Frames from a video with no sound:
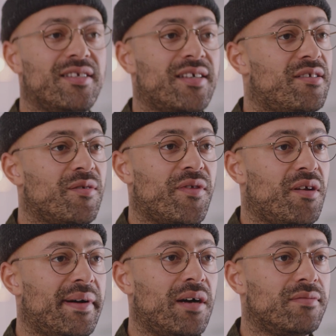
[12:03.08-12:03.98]
said something
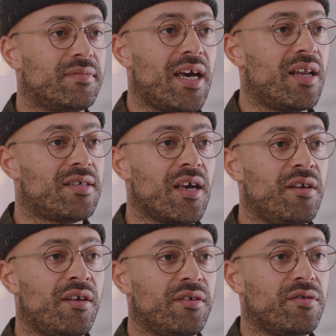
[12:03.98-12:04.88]
about
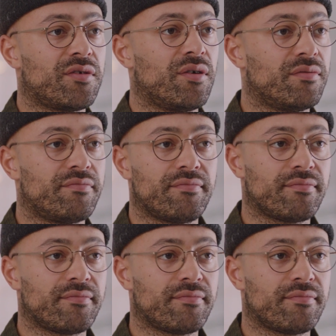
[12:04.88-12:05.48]
entertaining you, so